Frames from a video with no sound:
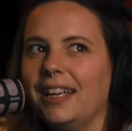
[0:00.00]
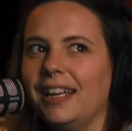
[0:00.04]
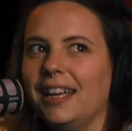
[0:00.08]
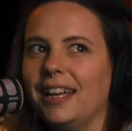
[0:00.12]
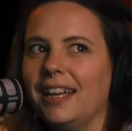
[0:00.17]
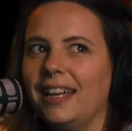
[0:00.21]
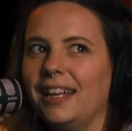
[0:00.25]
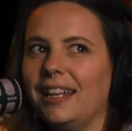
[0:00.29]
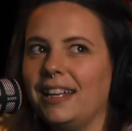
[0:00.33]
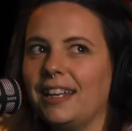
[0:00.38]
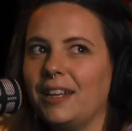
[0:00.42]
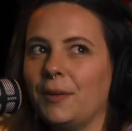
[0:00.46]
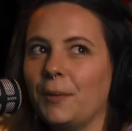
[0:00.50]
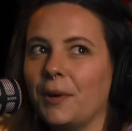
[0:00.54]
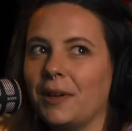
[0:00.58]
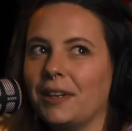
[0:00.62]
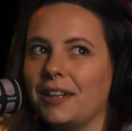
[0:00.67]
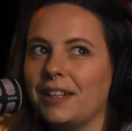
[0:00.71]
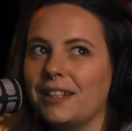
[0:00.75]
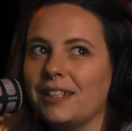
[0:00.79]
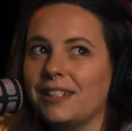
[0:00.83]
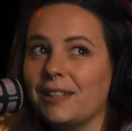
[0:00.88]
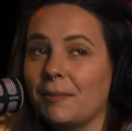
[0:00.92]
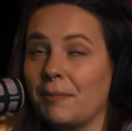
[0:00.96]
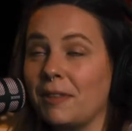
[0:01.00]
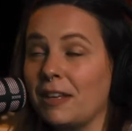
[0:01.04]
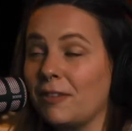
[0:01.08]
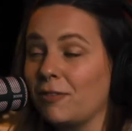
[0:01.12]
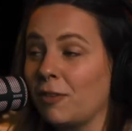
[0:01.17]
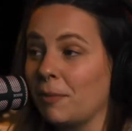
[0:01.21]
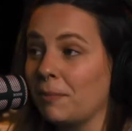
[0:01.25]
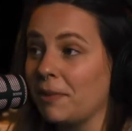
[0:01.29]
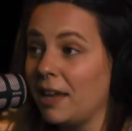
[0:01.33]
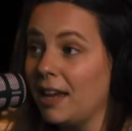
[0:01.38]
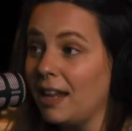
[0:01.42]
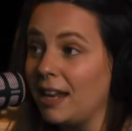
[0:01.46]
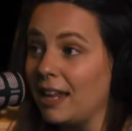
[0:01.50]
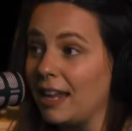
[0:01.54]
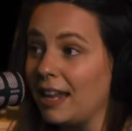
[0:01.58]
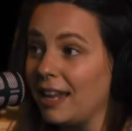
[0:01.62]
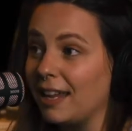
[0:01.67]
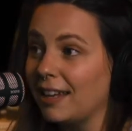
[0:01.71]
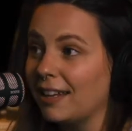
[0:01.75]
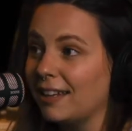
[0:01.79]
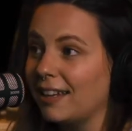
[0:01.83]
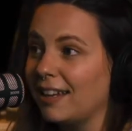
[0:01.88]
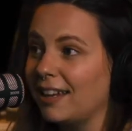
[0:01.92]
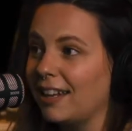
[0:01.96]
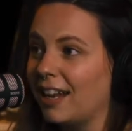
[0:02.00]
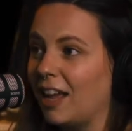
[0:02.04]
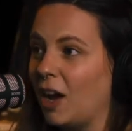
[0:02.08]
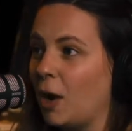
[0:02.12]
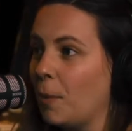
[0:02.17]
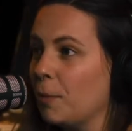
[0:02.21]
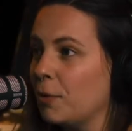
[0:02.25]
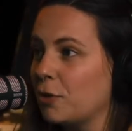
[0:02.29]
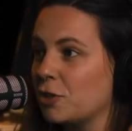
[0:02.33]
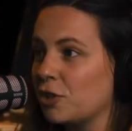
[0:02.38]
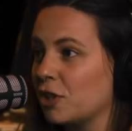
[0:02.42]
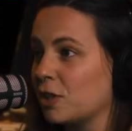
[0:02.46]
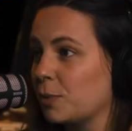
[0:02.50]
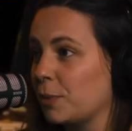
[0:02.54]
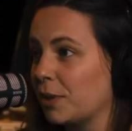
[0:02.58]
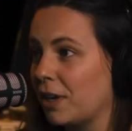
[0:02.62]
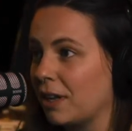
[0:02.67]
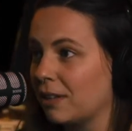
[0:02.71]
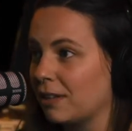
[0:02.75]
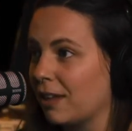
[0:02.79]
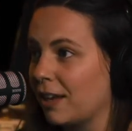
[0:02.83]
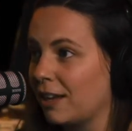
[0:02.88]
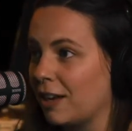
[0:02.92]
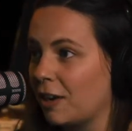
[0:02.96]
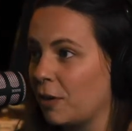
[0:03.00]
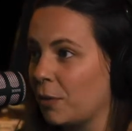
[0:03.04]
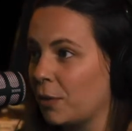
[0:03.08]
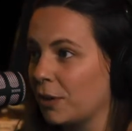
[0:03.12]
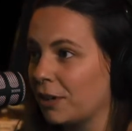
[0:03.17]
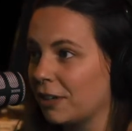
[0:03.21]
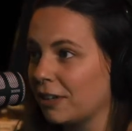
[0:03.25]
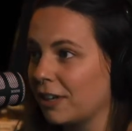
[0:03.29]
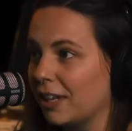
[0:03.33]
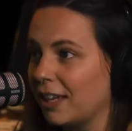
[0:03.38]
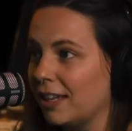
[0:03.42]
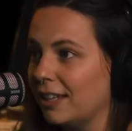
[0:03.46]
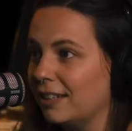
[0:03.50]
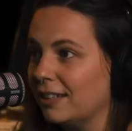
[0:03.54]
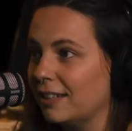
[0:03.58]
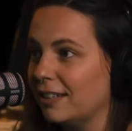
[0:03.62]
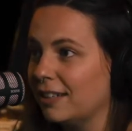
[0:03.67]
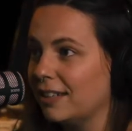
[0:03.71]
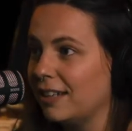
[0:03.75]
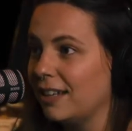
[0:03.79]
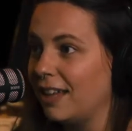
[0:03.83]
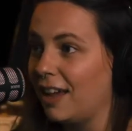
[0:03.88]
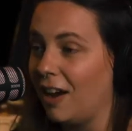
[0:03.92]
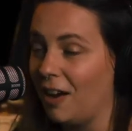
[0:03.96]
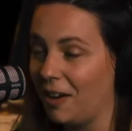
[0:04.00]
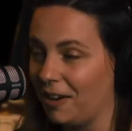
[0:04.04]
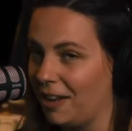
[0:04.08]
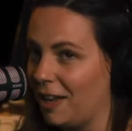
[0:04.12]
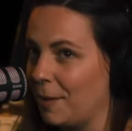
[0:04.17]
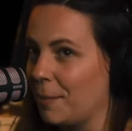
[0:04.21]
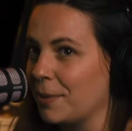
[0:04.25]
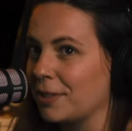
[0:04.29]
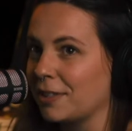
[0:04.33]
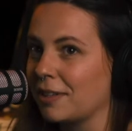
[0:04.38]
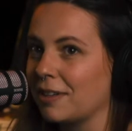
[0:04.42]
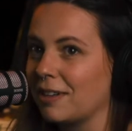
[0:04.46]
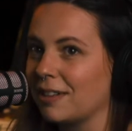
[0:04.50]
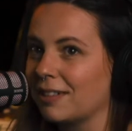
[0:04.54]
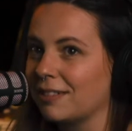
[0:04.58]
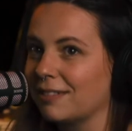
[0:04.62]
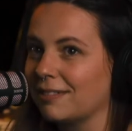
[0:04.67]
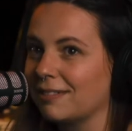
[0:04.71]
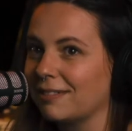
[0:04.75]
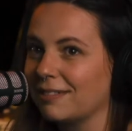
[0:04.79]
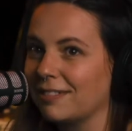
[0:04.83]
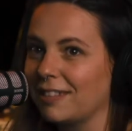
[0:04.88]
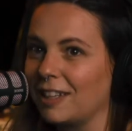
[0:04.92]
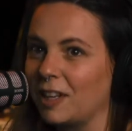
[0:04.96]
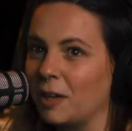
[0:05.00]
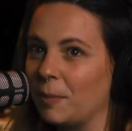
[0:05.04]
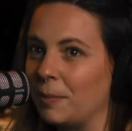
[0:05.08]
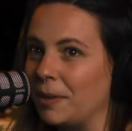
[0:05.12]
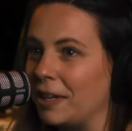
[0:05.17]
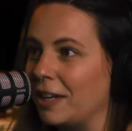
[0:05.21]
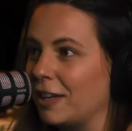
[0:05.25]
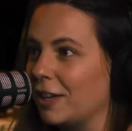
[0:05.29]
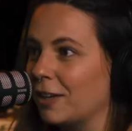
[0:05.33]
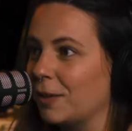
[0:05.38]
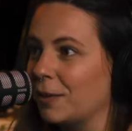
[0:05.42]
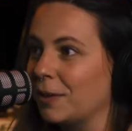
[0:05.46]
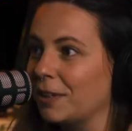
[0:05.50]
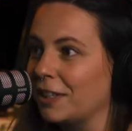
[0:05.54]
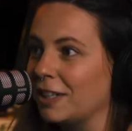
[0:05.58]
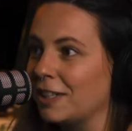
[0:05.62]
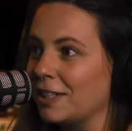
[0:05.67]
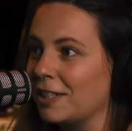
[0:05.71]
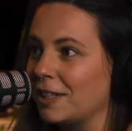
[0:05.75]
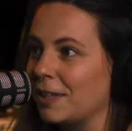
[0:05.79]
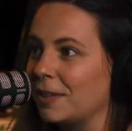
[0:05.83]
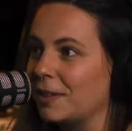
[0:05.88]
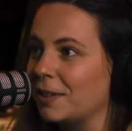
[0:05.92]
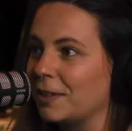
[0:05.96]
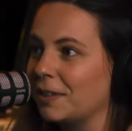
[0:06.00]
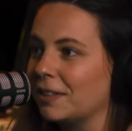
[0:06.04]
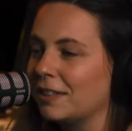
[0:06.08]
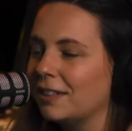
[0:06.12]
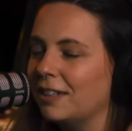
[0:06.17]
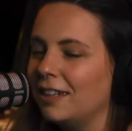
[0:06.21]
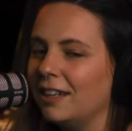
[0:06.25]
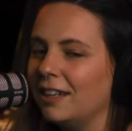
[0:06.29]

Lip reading: and he wanted something from Yeti, and I almost just went online and ordered it on Amazon. It'll be here really soon.